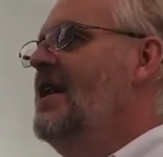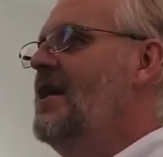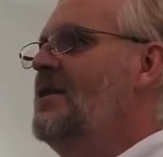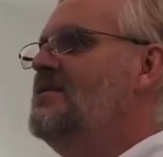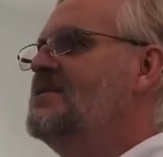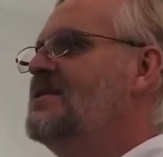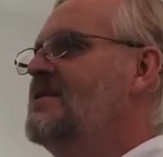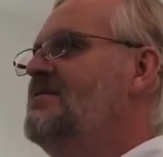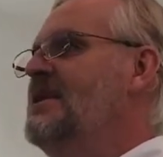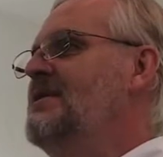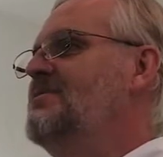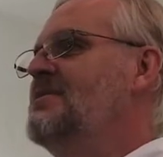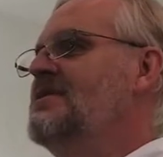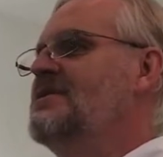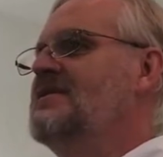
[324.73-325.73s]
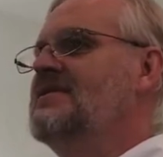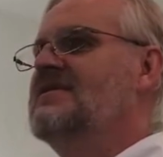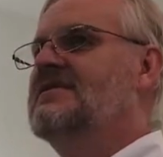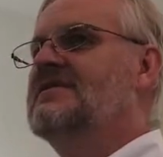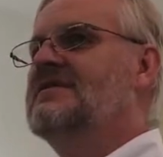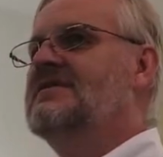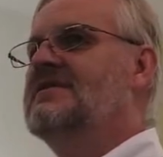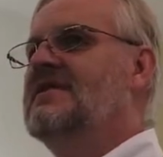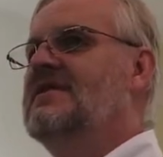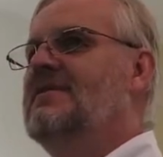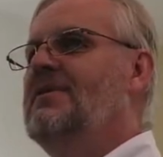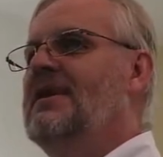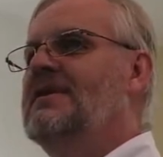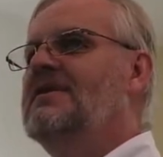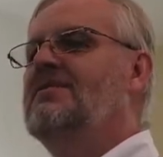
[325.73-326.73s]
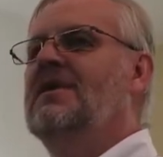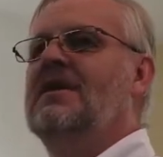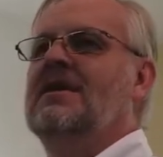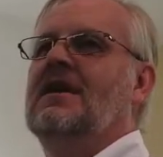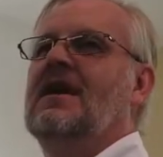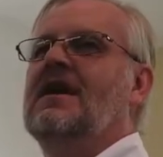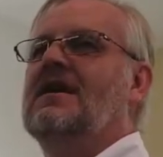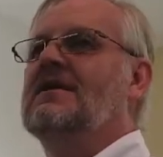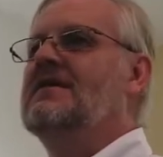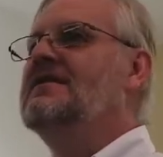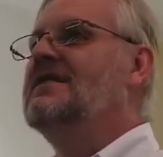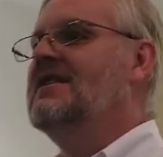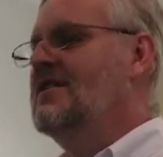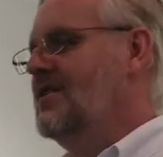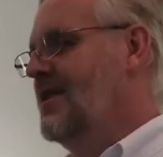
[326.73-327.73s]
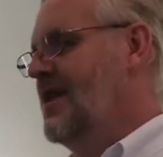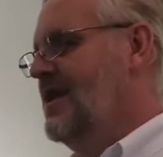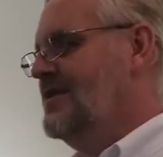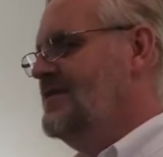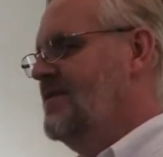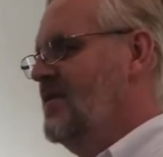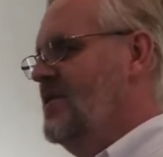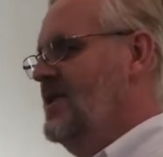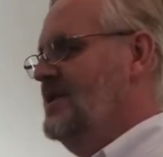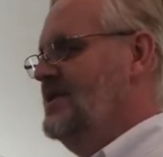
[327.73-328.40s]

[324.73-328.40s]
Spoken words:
the people to depend upon God and to hear God's voice.